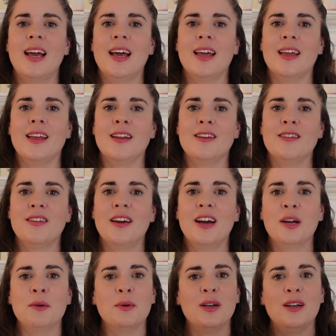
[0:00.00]
and
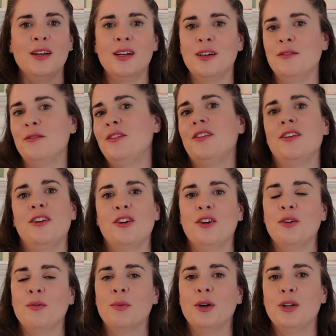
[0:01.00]
I would love to
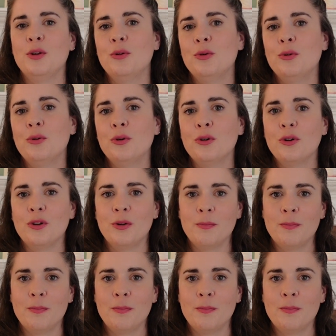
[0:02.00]
know what your